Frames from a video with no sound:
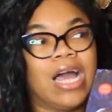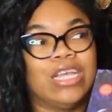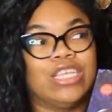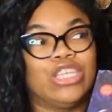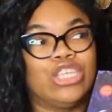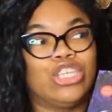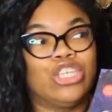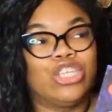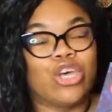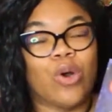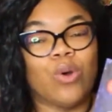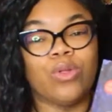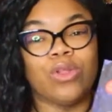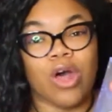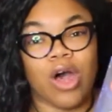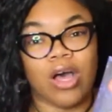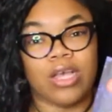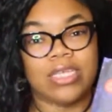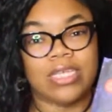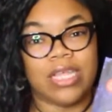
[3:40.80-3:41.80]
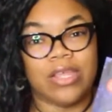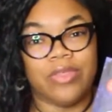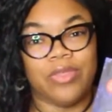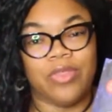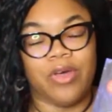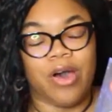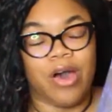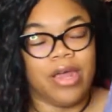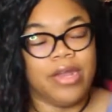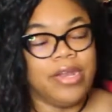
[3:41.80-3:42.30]
so lost in
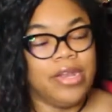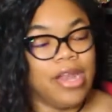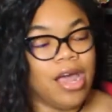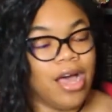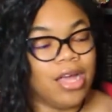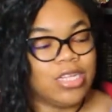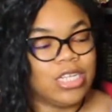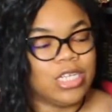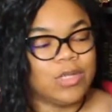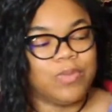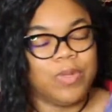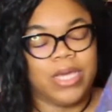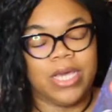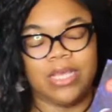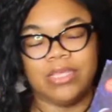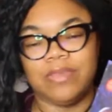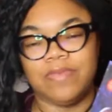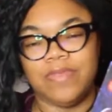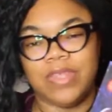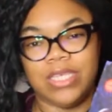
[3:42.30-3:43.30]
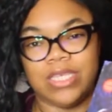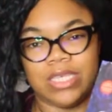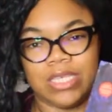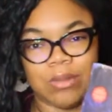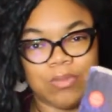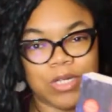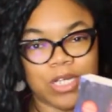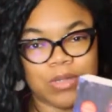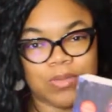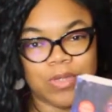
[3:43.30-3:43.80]
thought, not just because of the
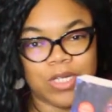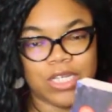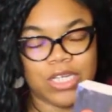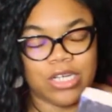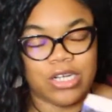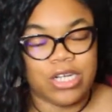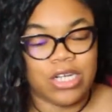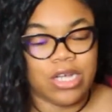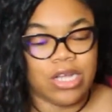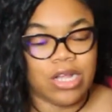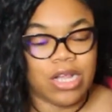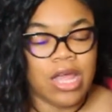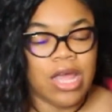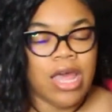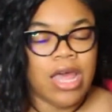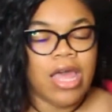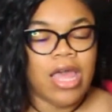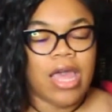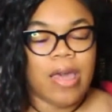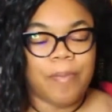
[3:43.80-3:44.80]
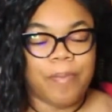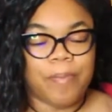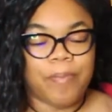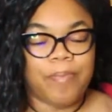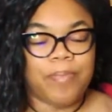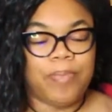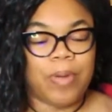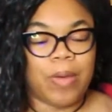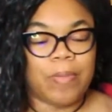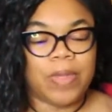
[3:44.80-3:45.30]
subject material,
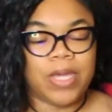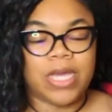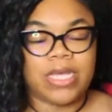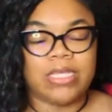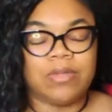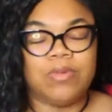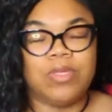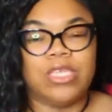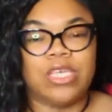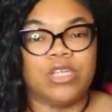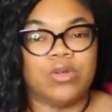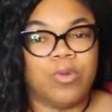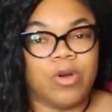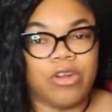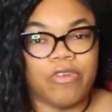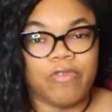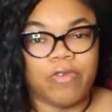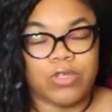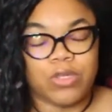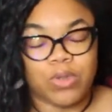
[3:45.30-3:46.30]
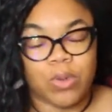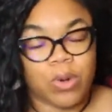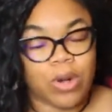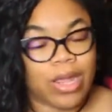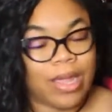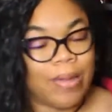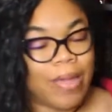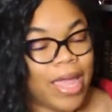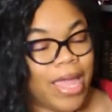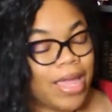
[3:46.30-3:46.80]
but because it was such a wonderful
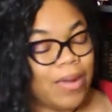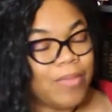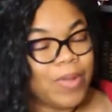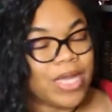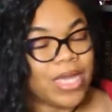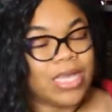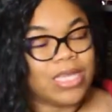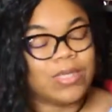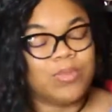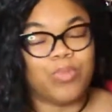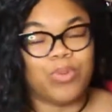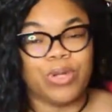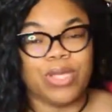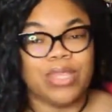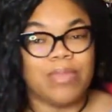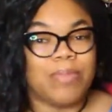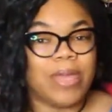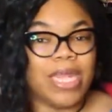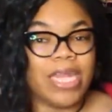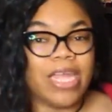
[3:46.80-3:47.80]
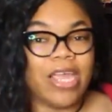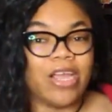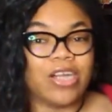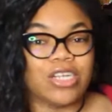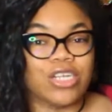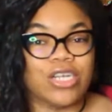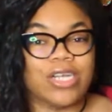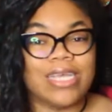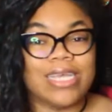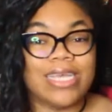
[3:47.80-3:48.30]
story, and because Bree, the main
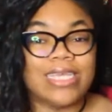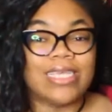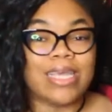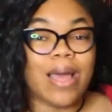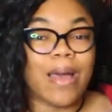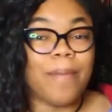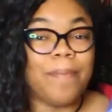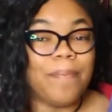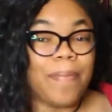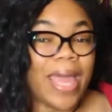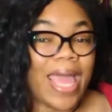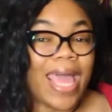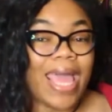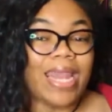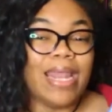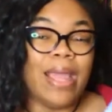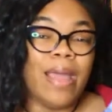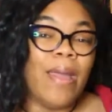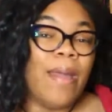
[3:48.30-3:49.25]
character, is a bad